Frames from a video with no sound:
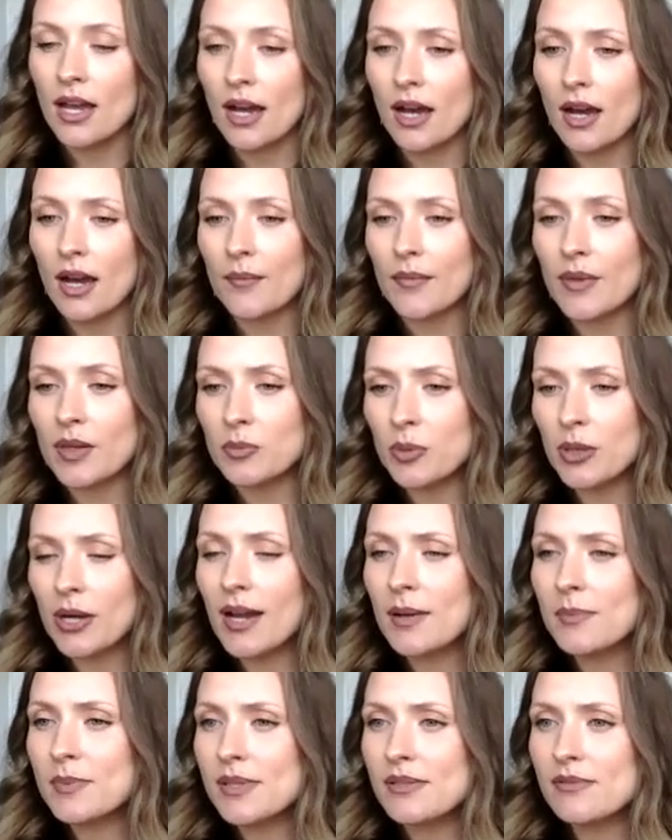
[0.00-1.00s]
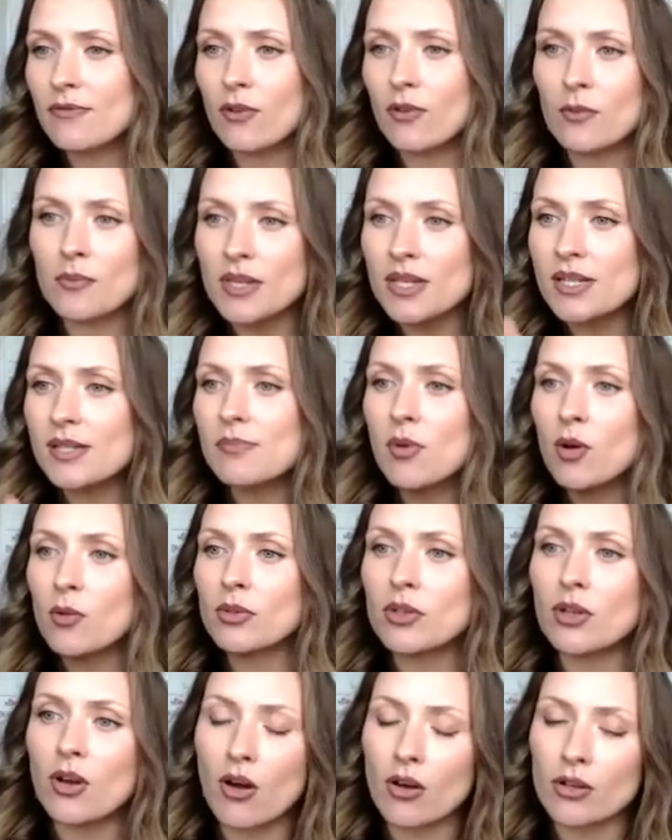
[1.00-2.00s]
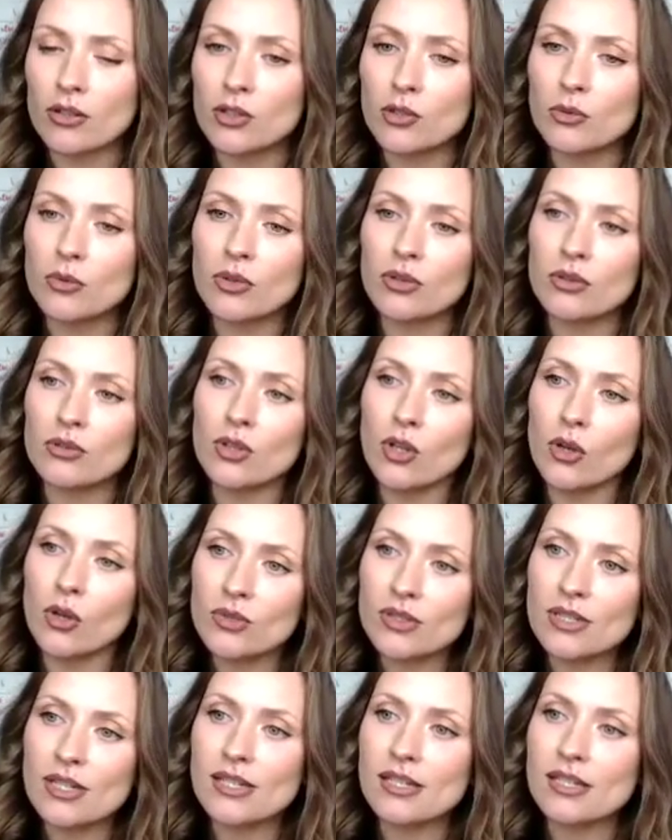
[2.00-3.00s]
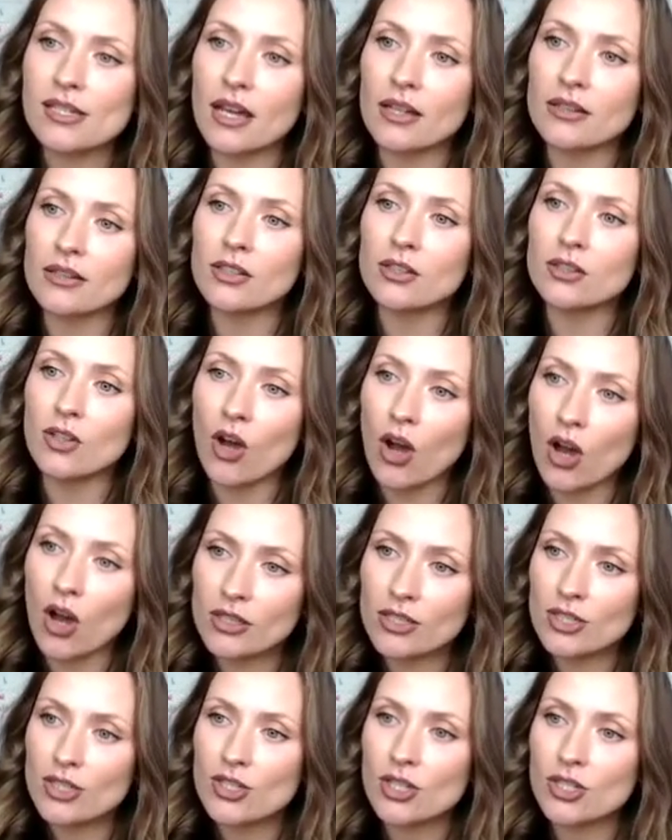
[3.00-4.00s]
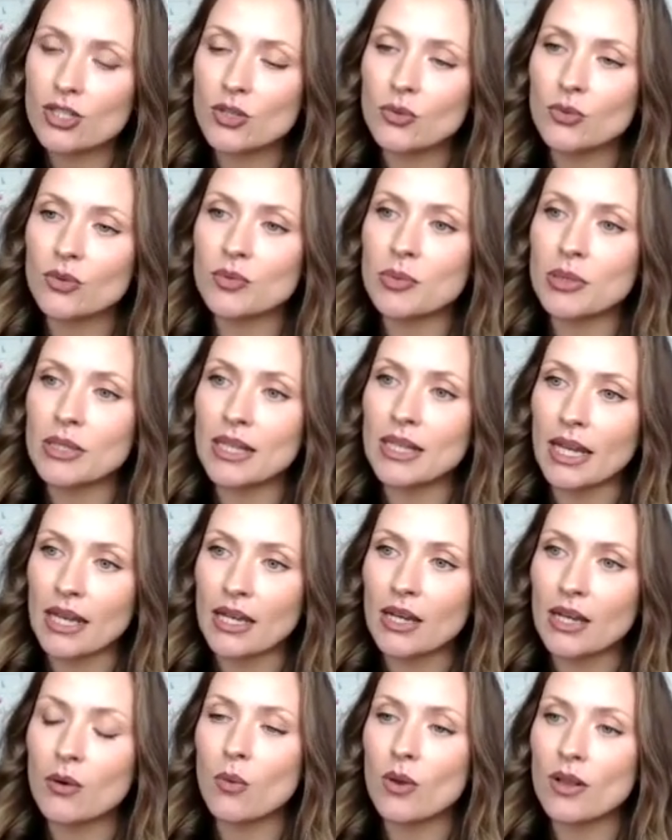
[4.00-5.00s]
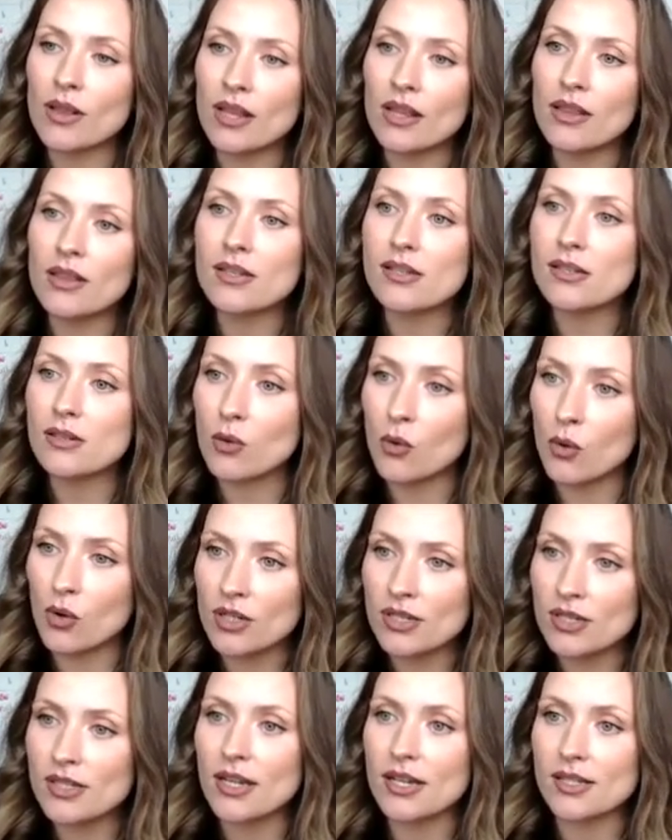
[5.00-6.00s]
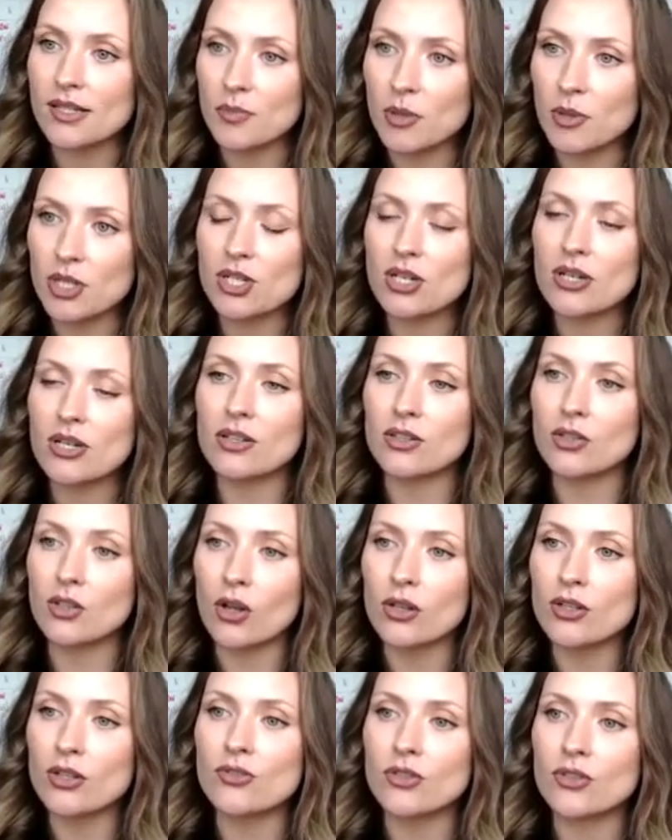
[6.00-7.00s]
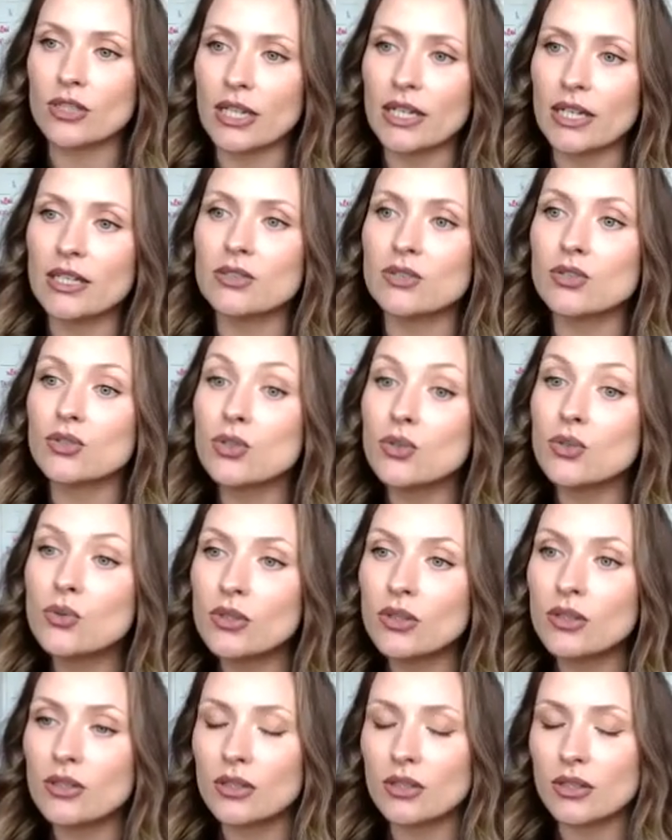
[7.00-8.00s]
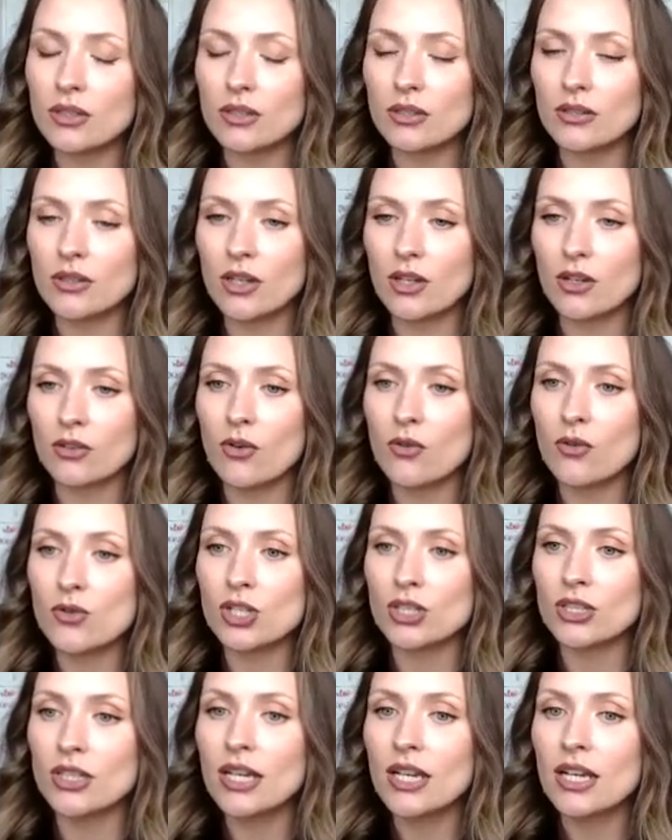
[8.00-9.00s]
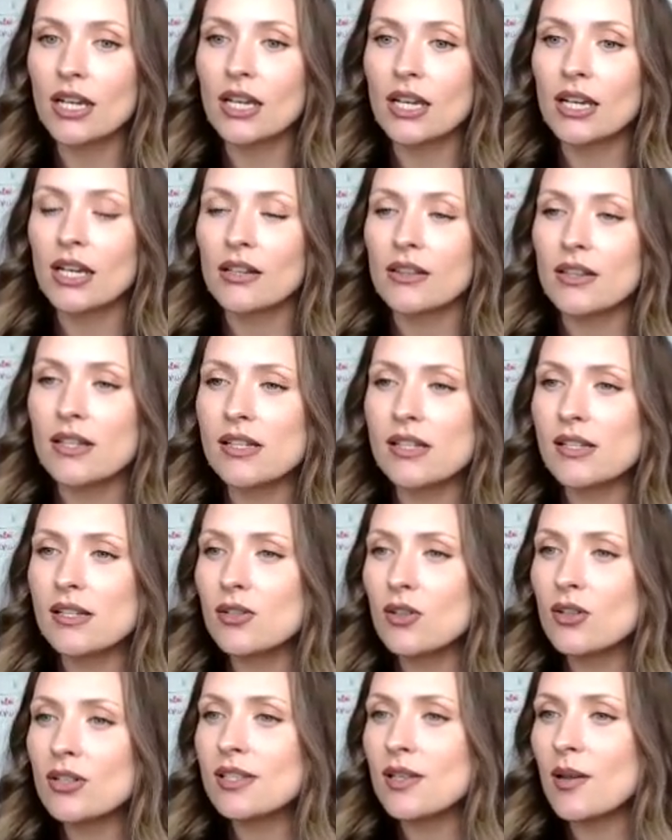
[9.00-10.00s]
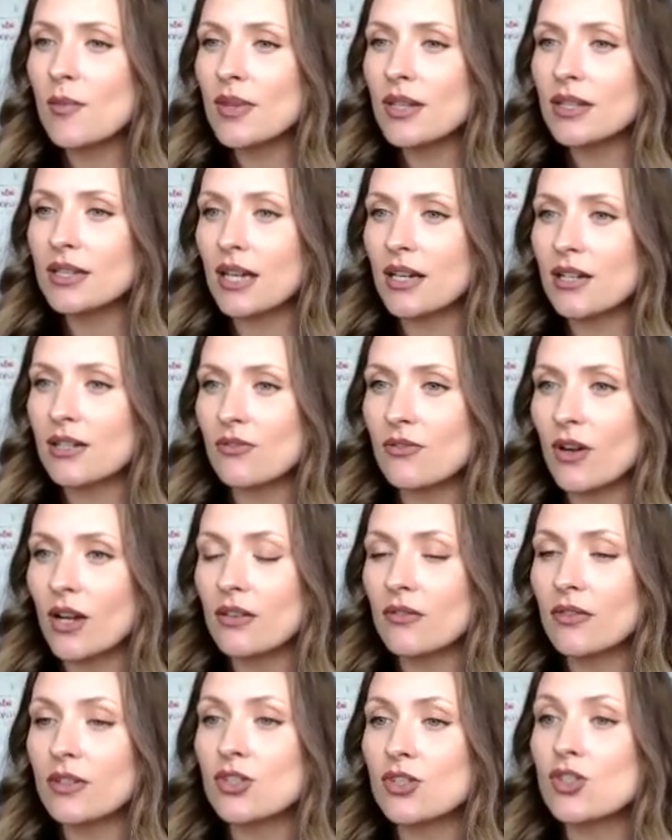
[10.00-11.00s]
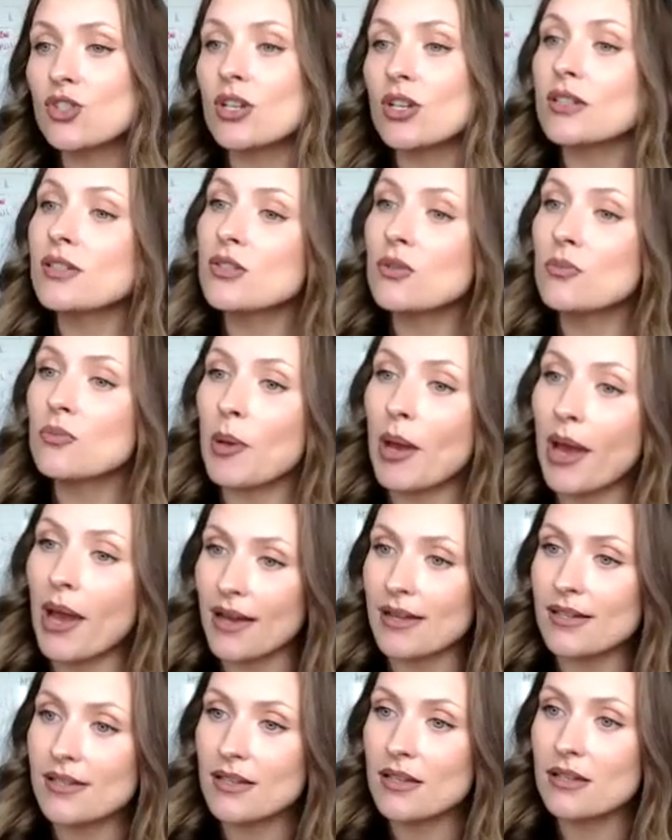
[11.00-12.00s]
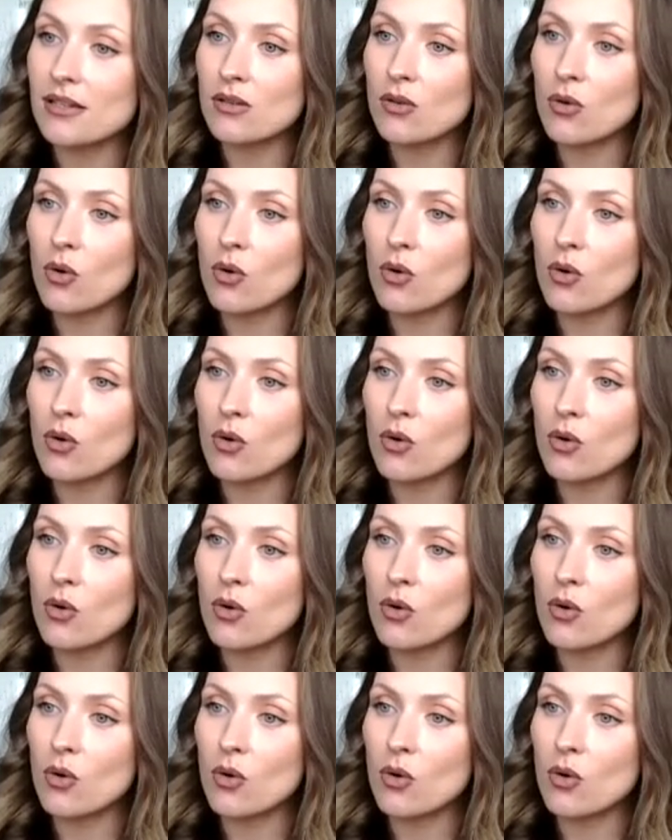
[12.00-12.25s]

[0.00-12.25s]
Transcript: And perhaps from this moment on, you will notice that the knowledge that you will be gaining within this course, especially the knowledge related to the corrosion, this is not something that is relevant just to pass this